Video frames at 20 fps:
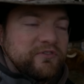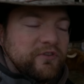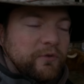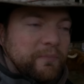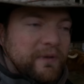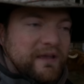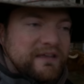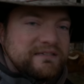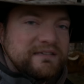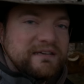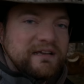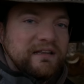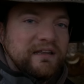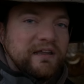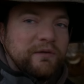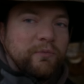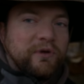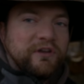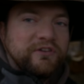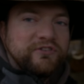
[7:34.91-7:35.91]
So
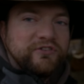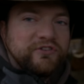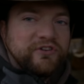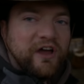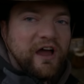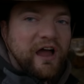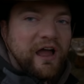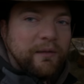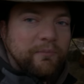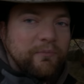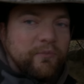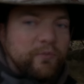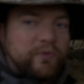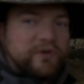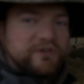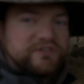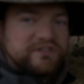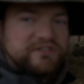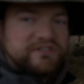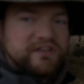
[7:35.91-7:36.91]
basically, winter time,
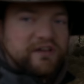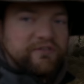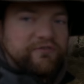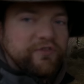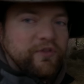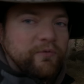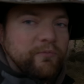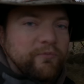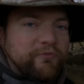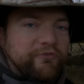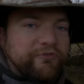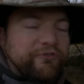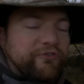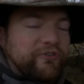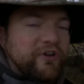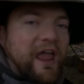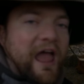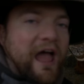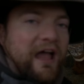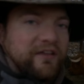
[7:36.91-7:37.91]
we just give them
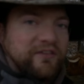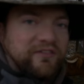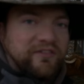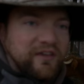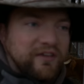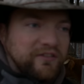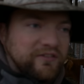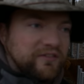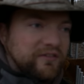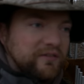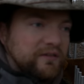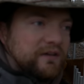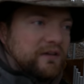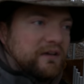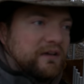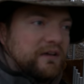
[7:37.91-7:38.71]
free access.